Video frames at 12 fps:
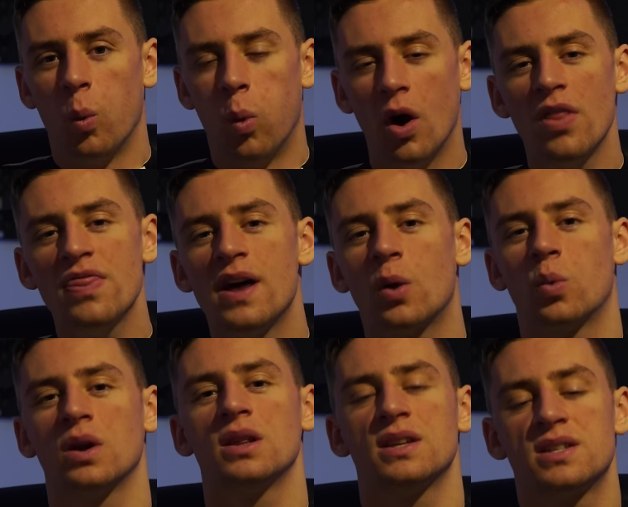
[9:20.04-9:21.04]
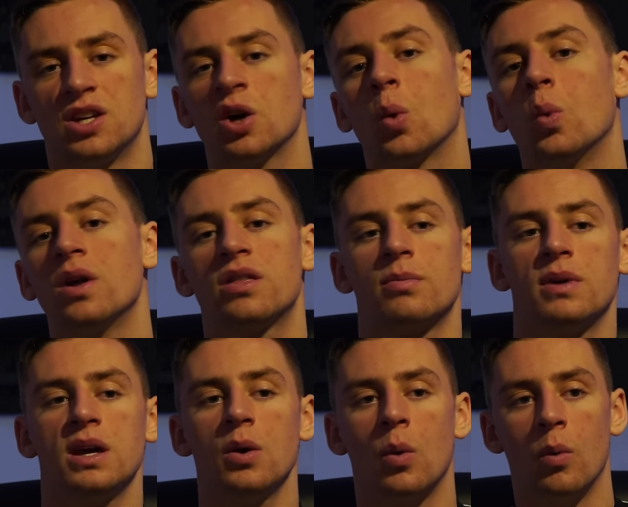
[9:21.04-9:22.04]
one that really stuck with
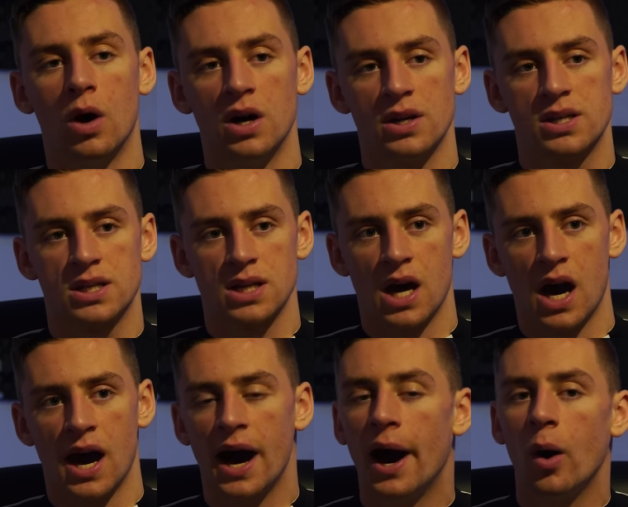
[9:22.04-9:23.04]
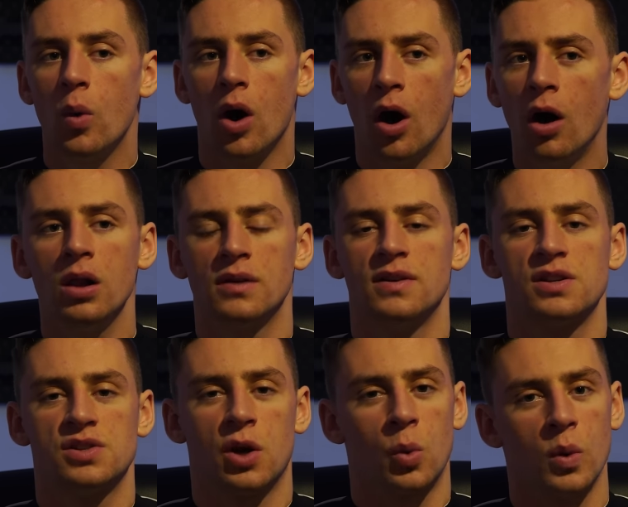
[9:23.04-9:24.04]
me was how all of
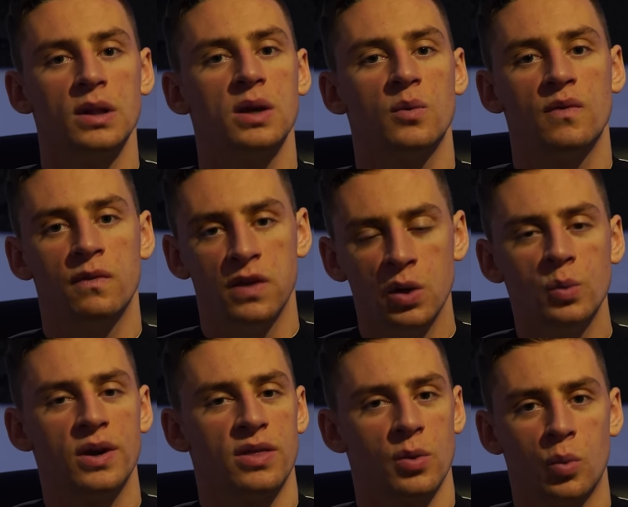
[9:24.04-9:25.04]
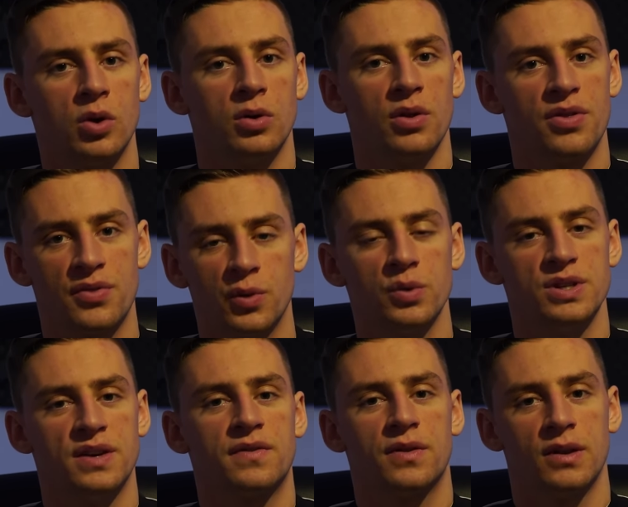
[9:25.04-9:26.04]
us are really viewing the world through
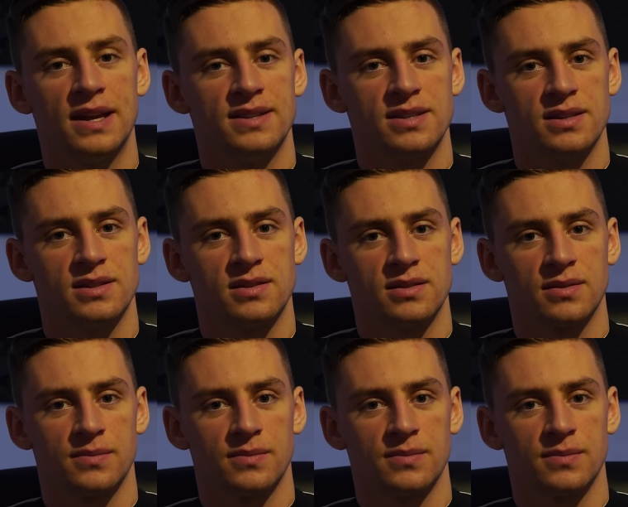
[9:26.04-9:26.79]
different lenses,